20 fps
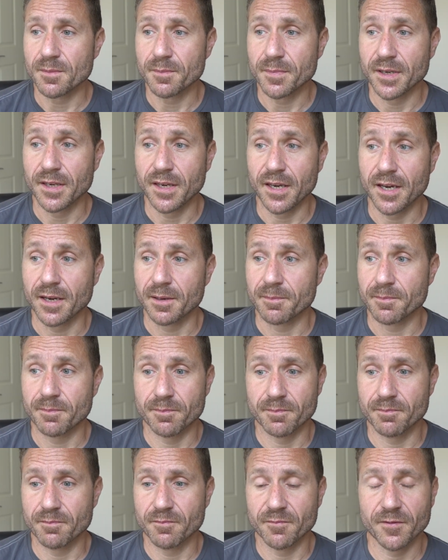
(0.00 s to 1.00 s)
But yeah,
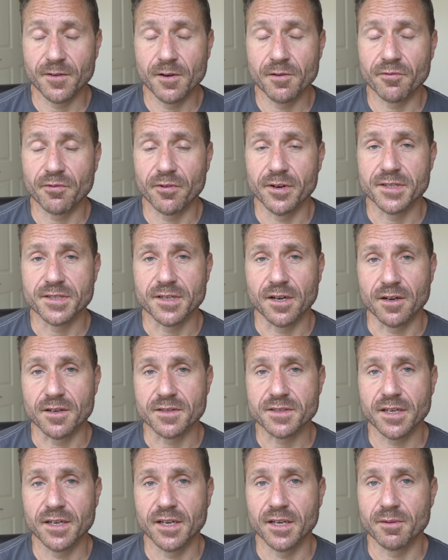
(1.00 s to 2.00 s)
feel free to
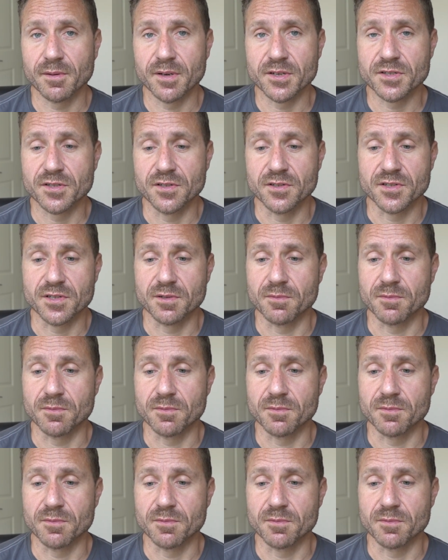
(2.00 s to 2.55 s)
ask any questions